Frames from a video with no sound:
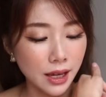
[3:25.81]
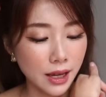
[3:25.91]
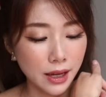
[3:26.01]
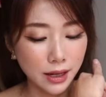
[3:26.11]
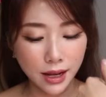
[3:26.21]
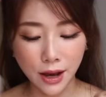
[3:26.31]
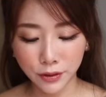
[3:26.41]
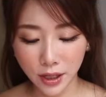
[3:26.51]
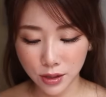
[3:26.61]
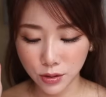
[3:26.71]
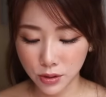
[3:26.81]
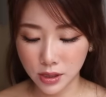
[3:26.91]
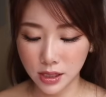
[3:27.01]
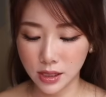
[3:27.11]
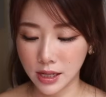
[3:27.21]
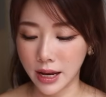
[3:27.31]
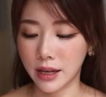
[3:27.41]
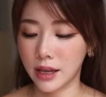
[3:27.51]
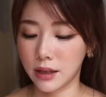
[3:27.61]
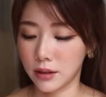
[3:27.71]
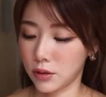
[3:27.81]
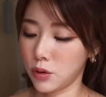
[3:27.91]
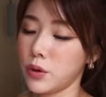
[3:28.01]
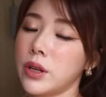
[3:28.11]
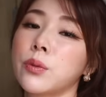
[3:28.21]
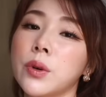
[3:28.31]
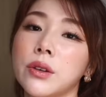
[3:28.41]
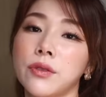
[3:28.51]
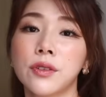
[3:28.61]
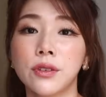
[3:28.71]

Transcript: and after I use this, I can go in with